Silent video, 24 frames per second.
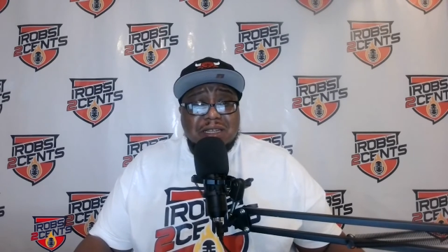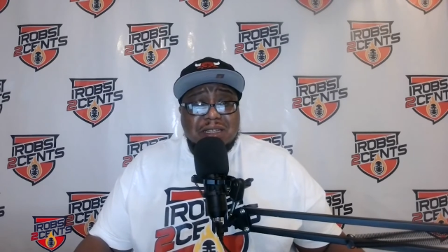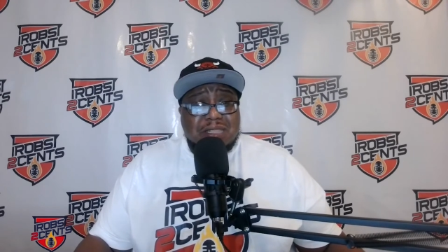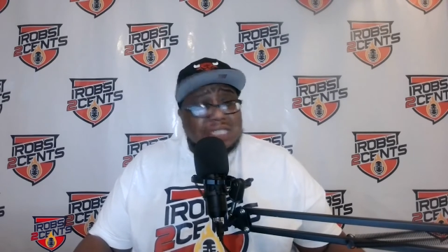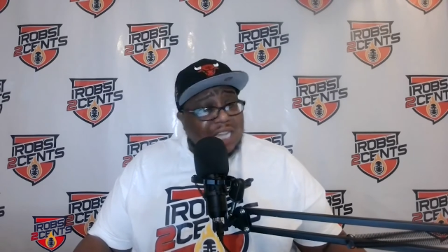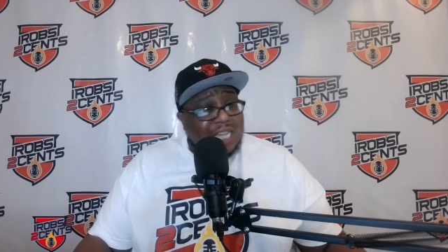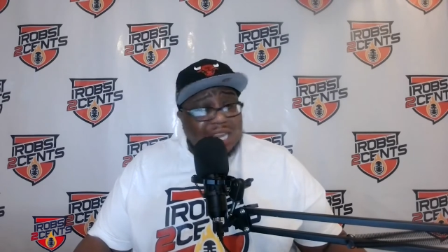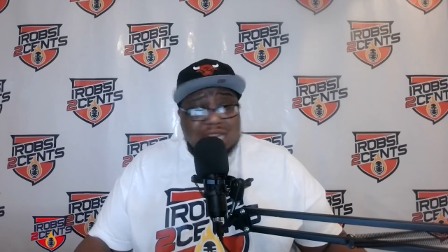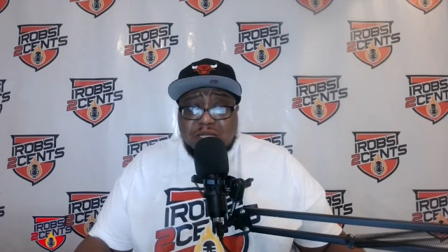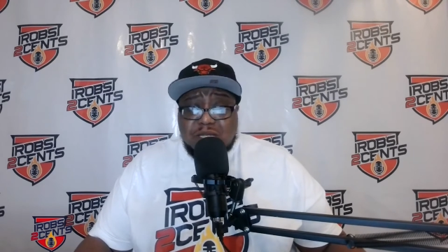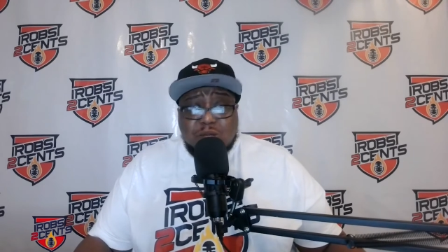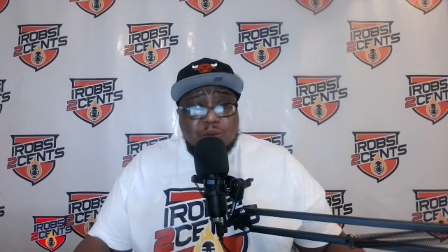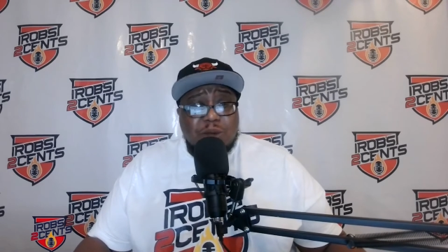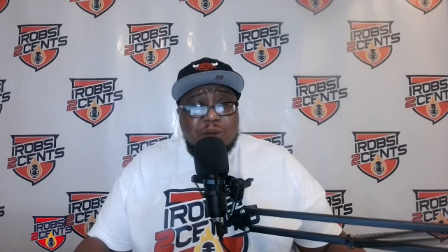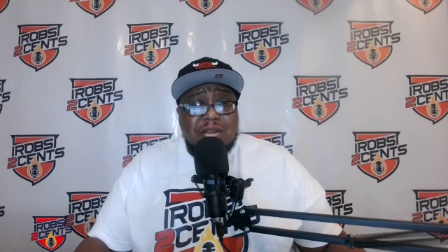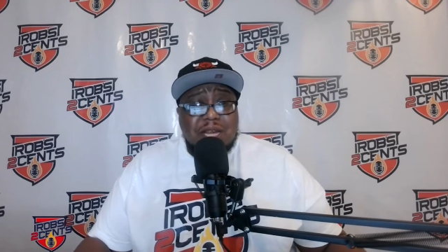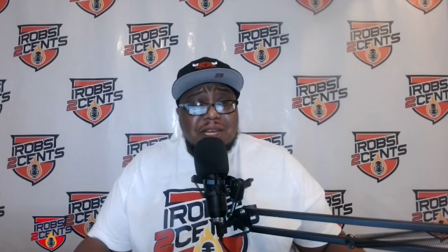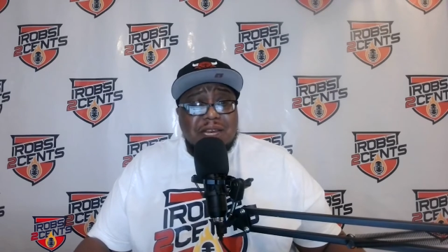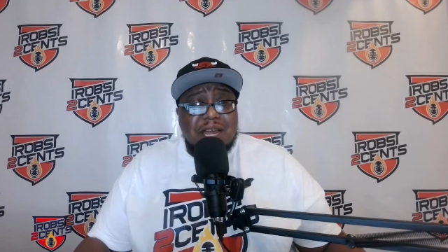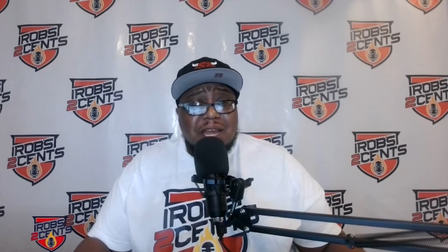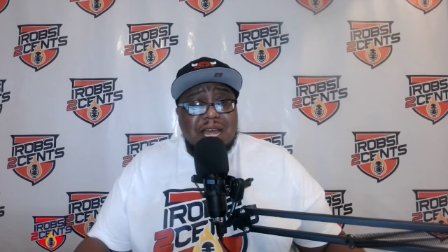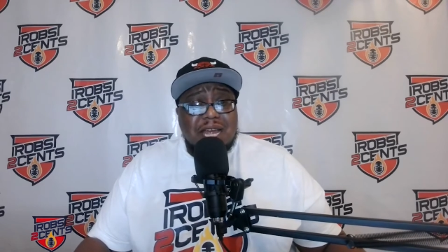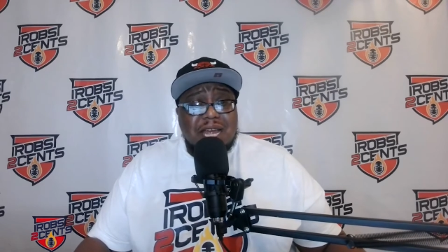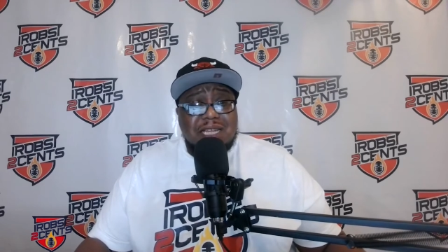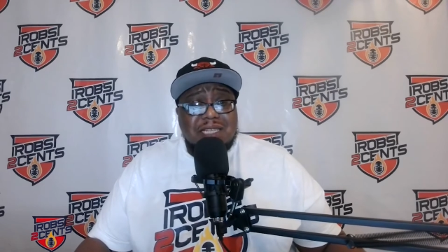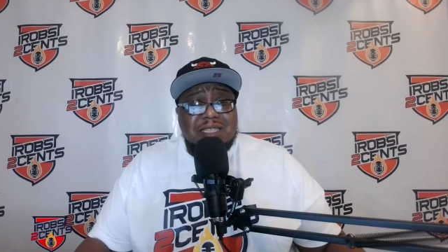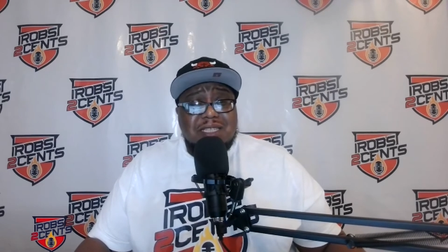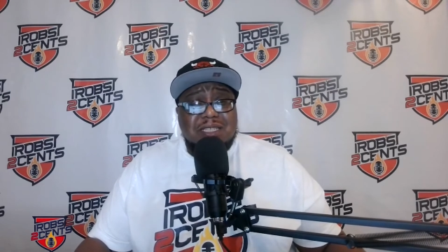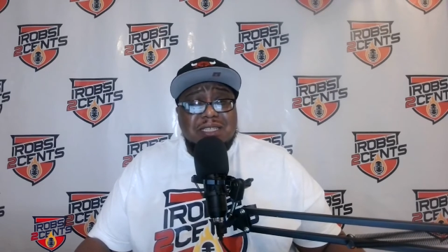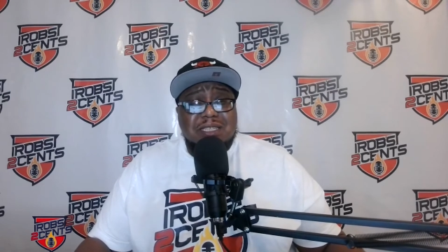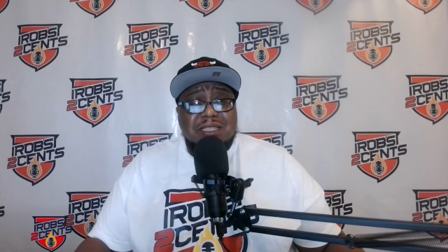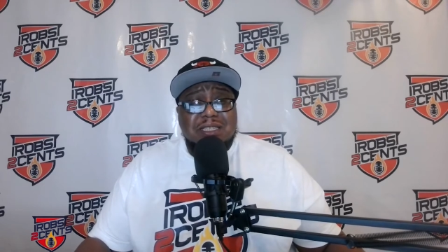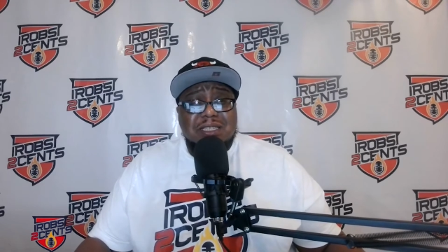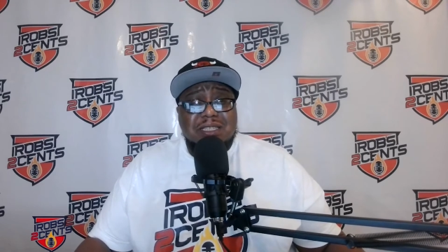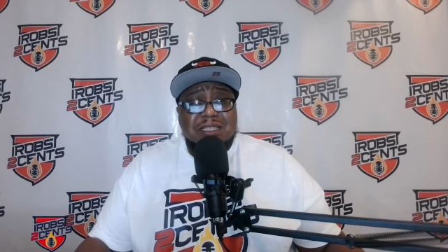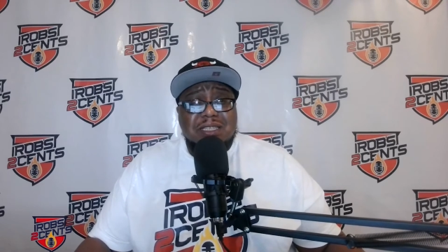Just went
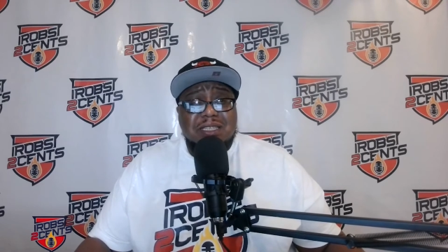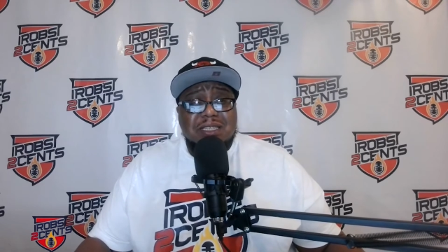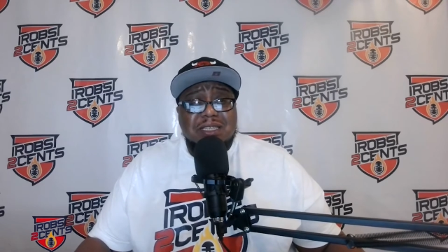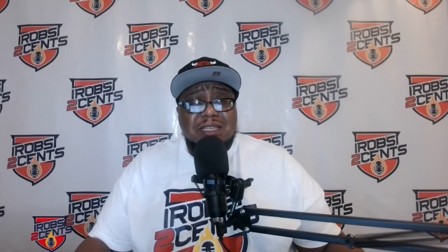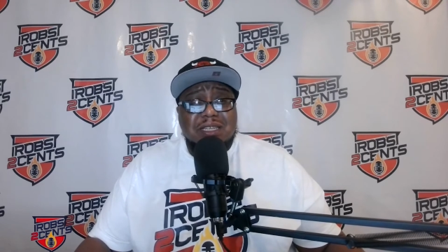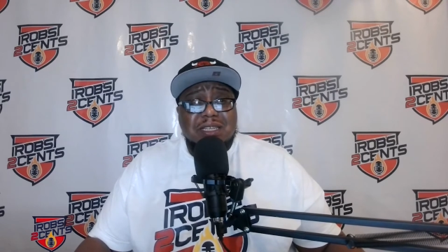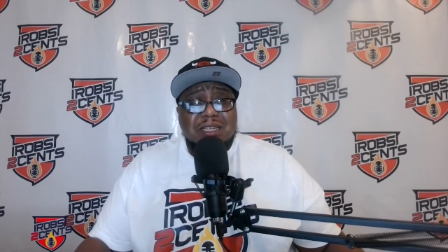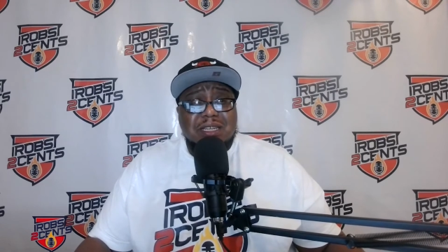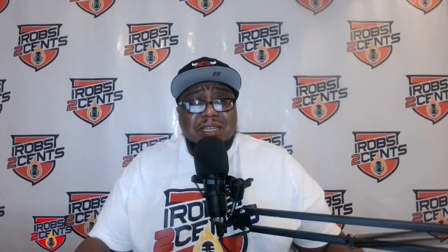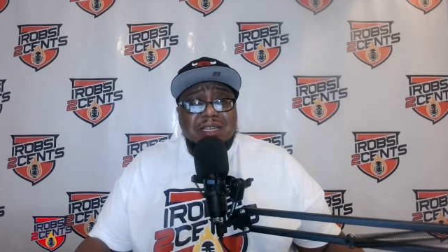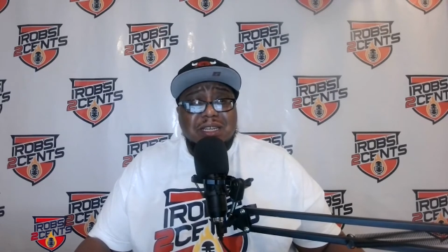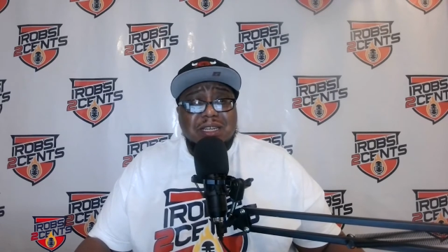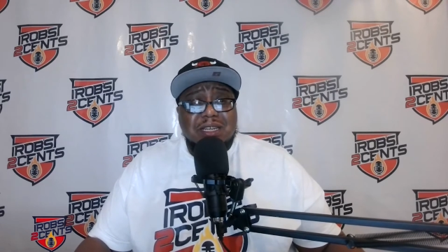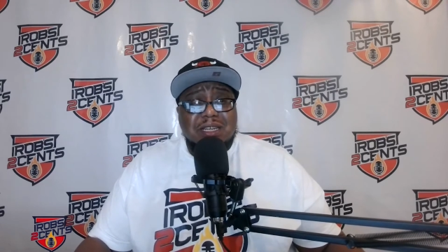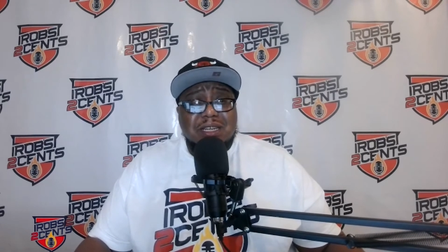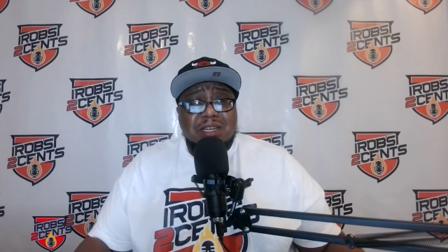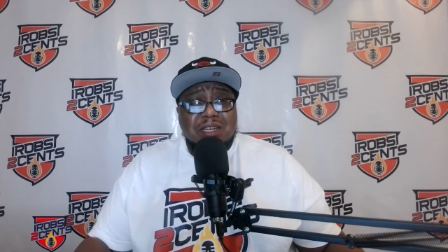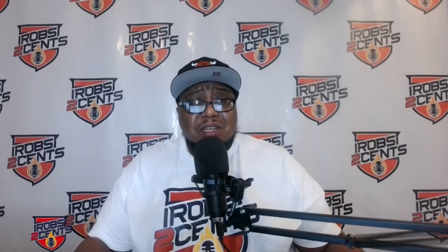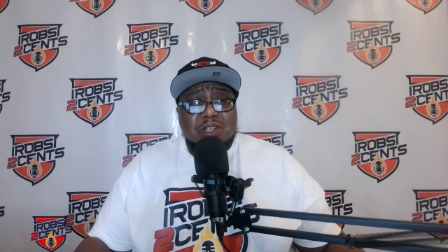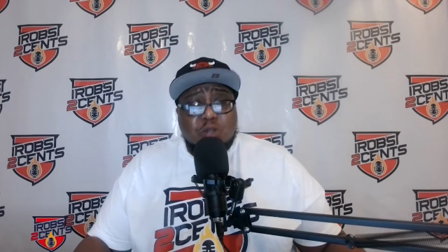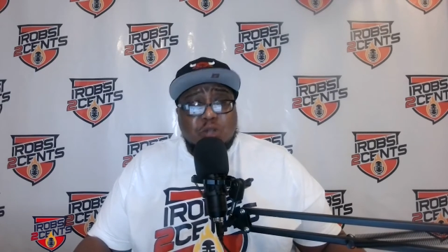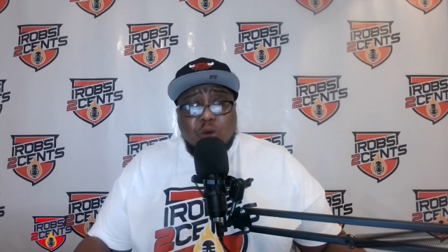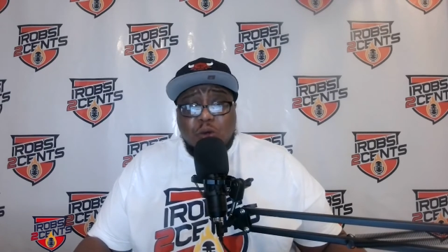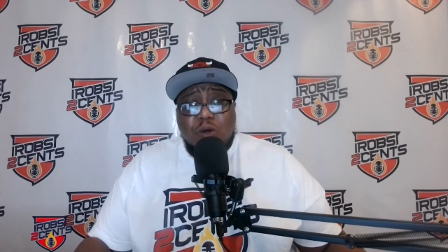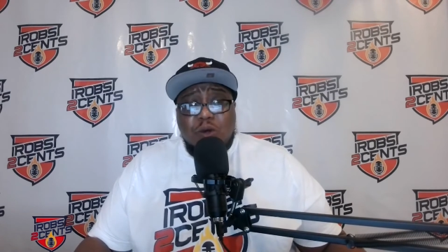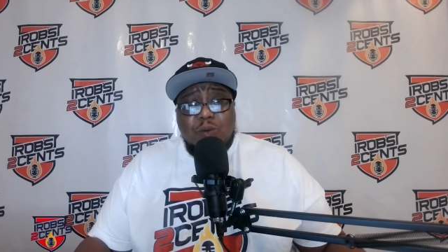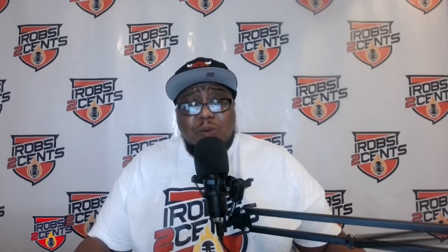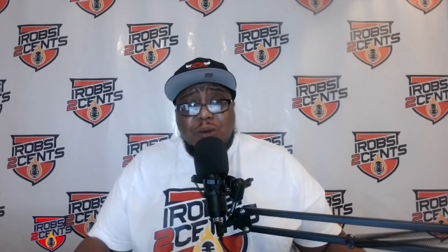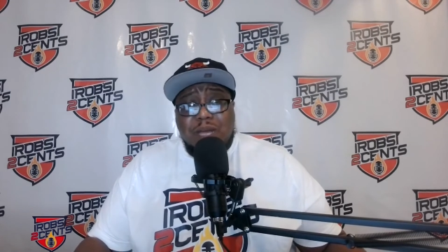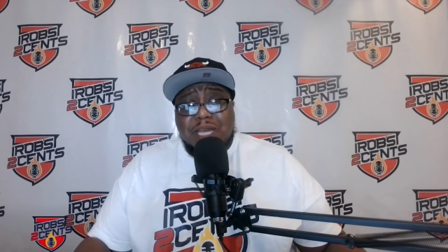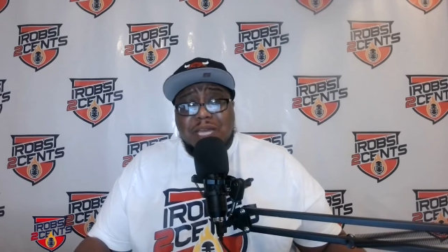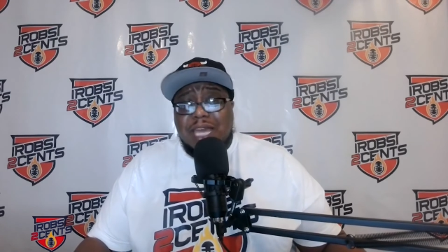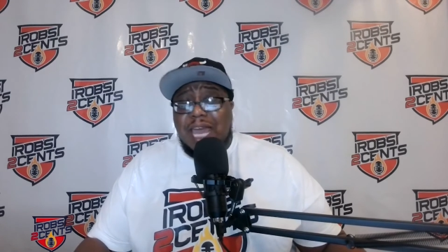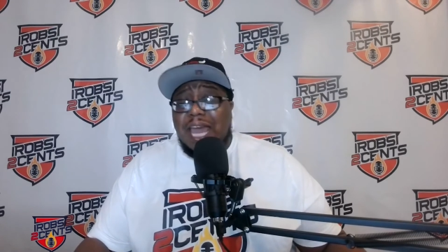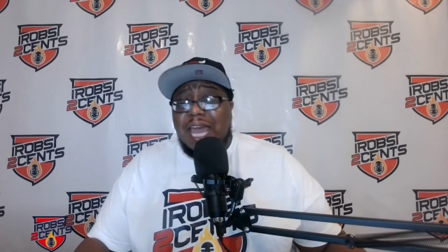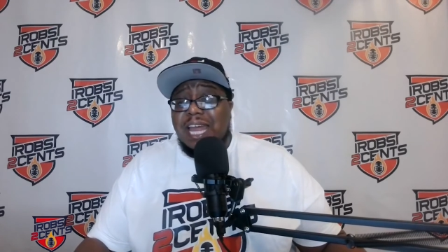nuts. Doing
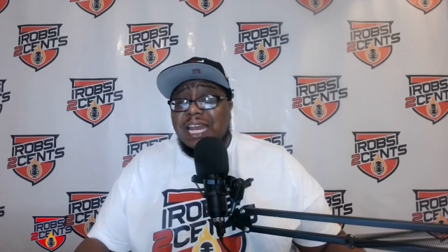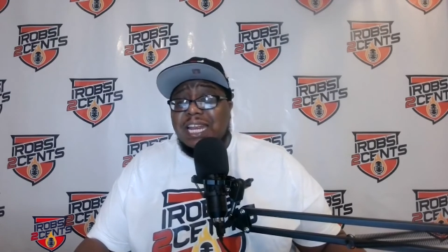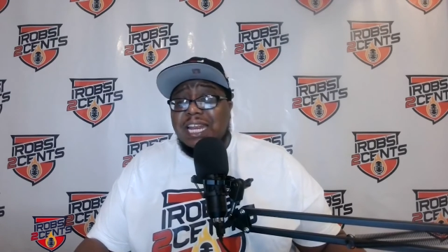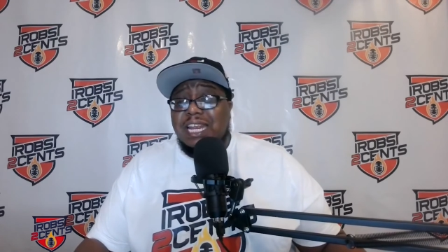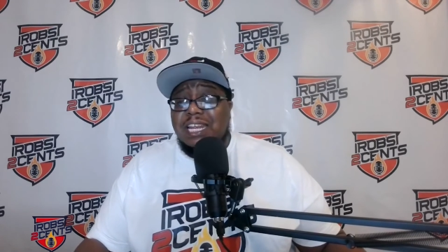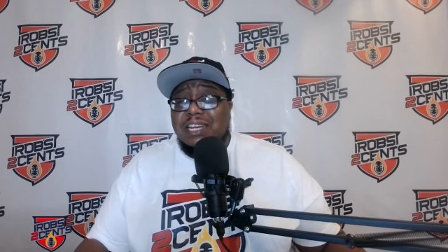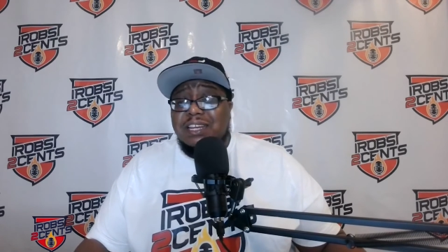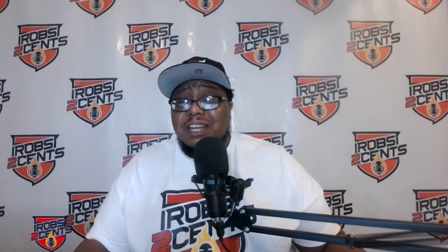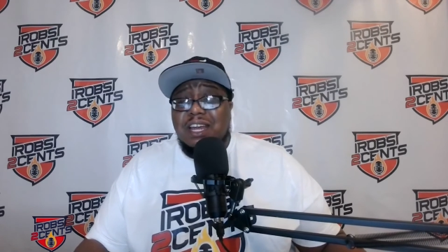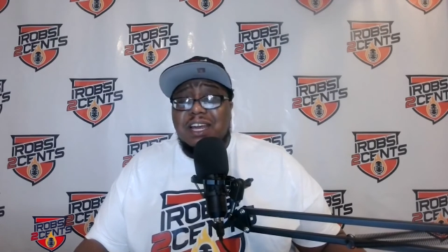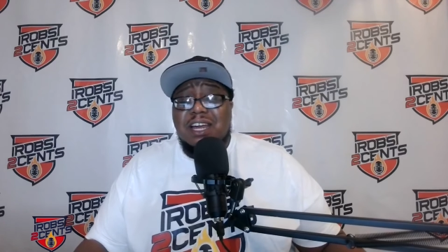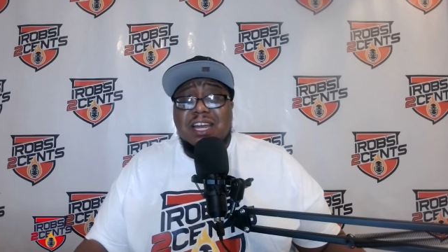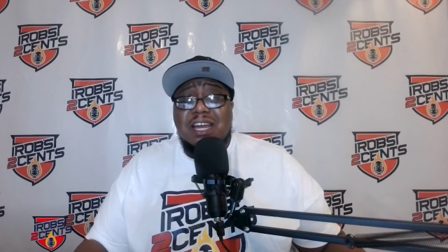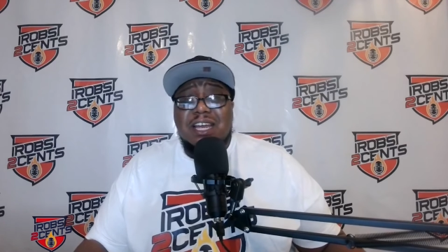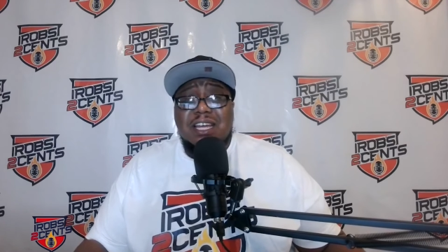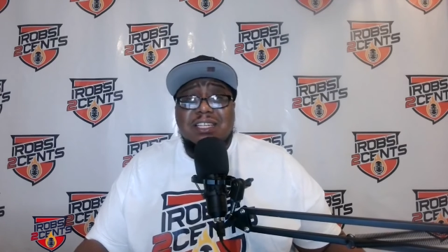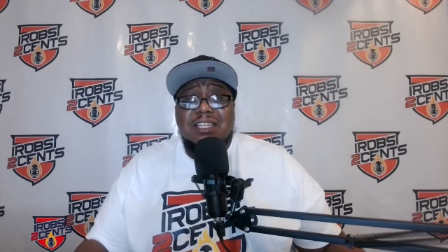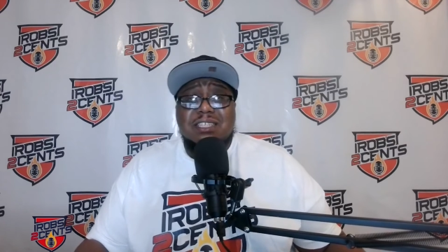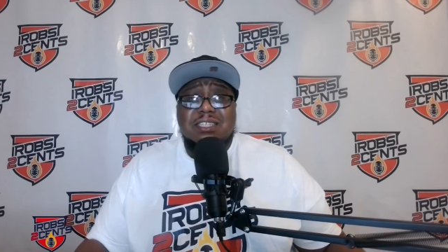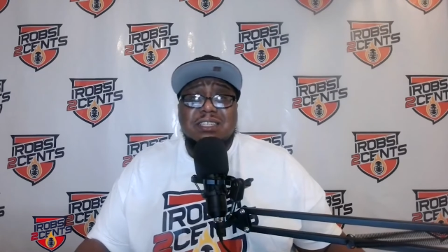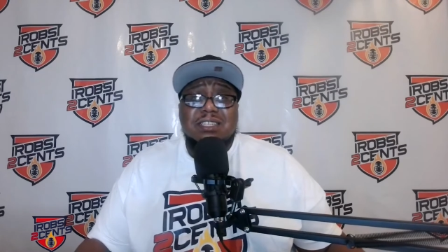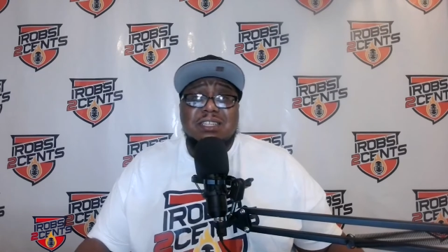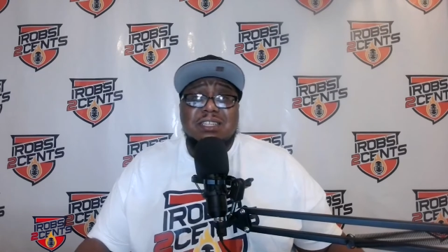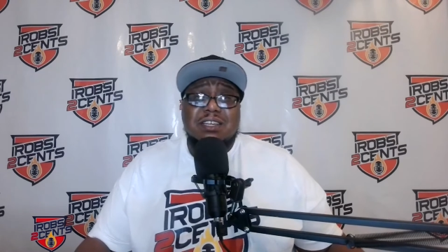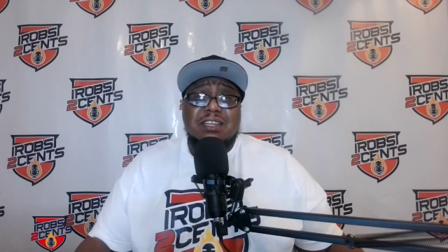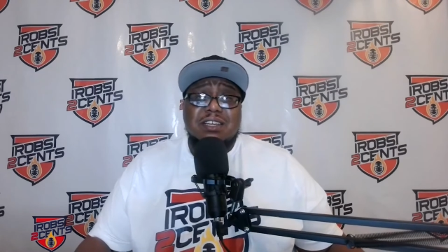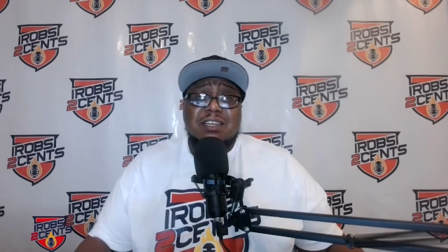what KD does.